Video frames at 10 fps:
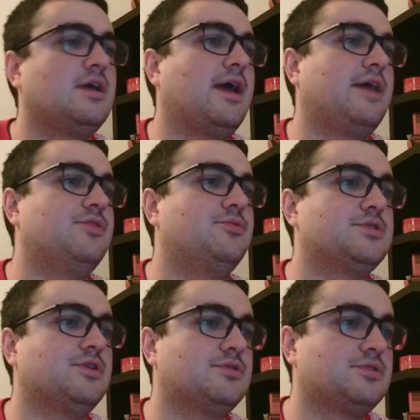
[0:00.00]
and the
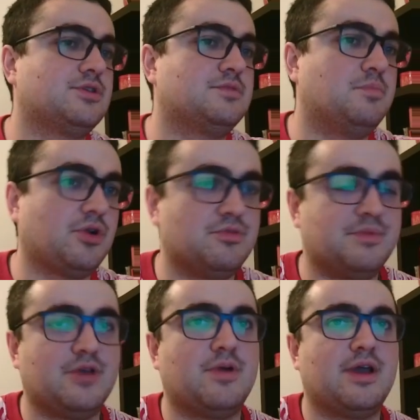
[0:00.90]
results just blew
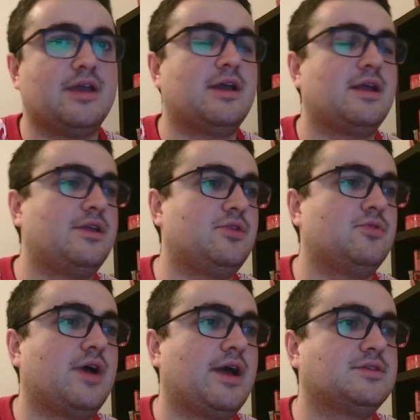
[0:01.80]
me away and I knew
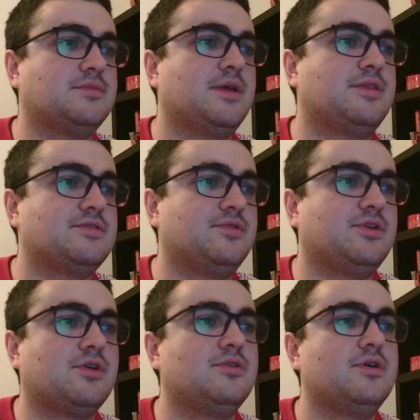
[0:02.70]
that I had to make this
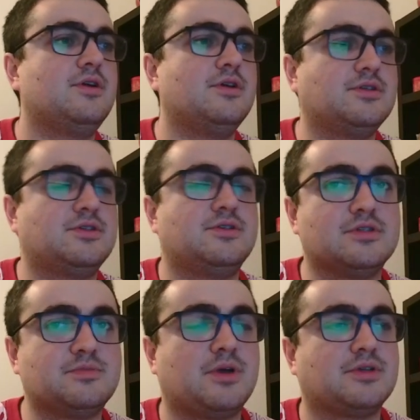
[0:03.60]
video as soon
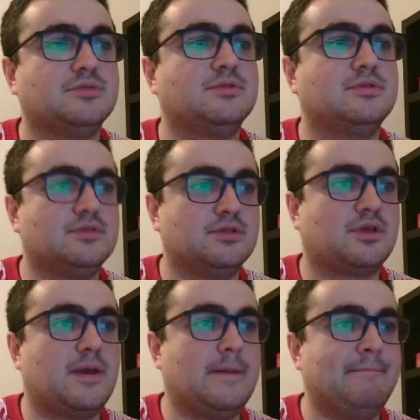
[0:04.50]
as possible,
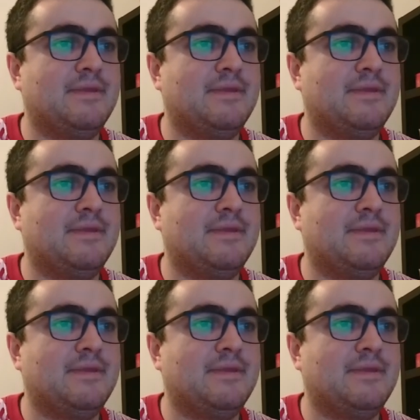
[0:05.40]
okay?